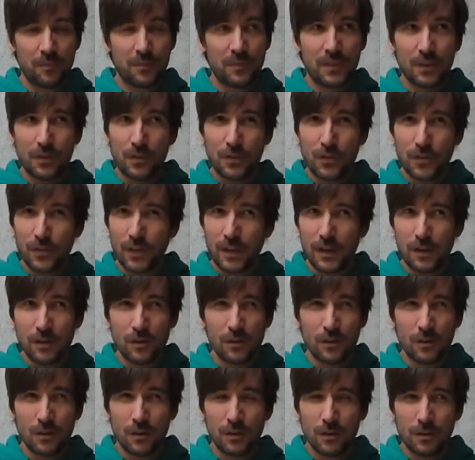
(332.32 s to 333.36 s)
the
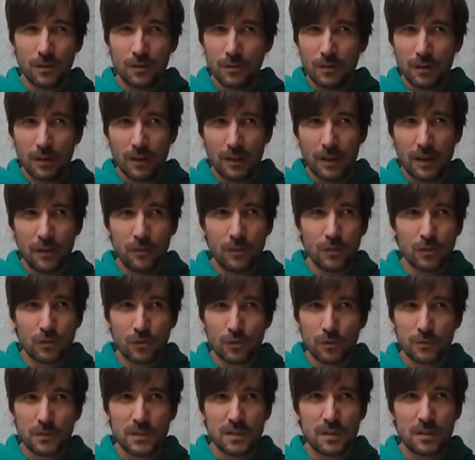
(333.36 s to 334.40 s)
thinner the lathing
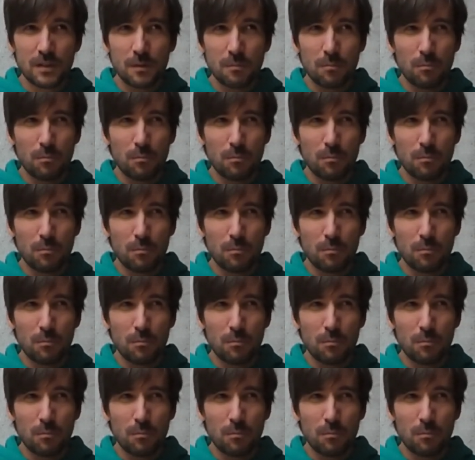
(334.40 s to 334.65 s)
grooves, the